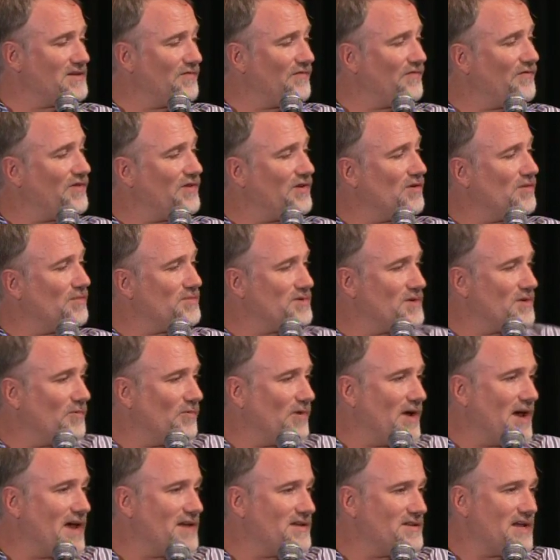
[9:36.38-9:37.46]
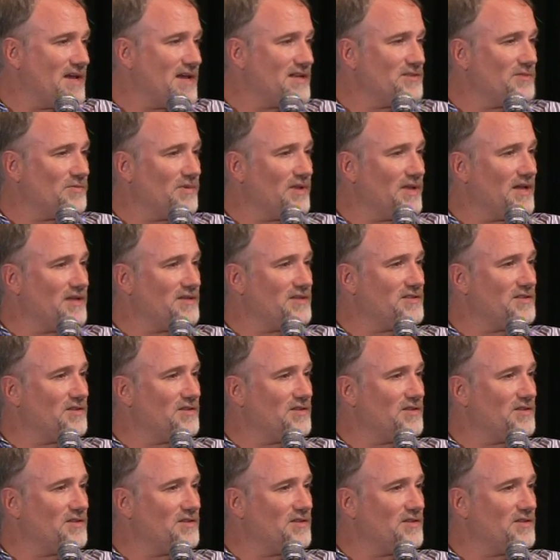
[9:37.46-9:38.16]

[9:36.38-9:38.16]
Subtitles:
films as it relates